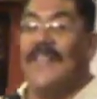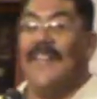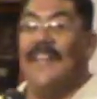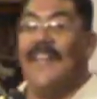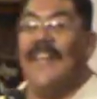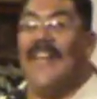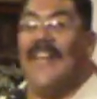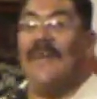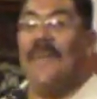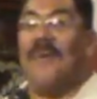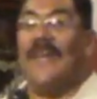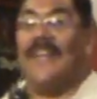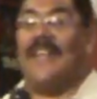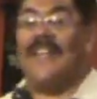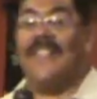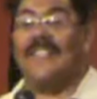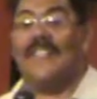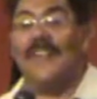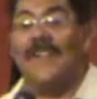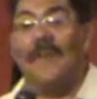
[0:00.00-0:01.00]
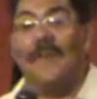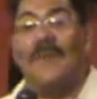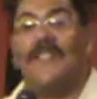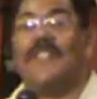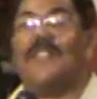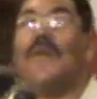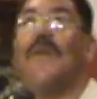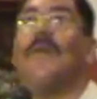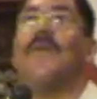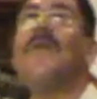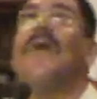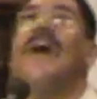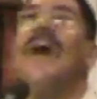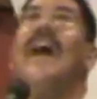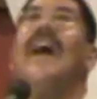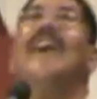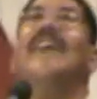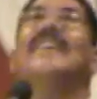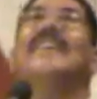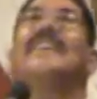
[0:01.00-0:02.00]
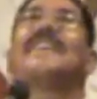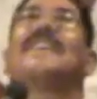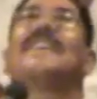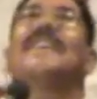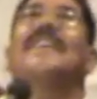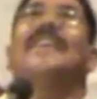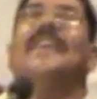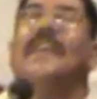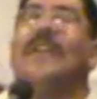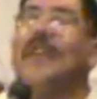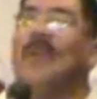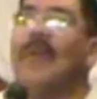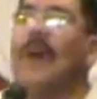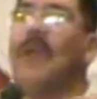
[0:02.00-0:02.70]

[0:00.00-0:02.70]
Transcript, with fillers: It ain't because, you know, we're so wise you know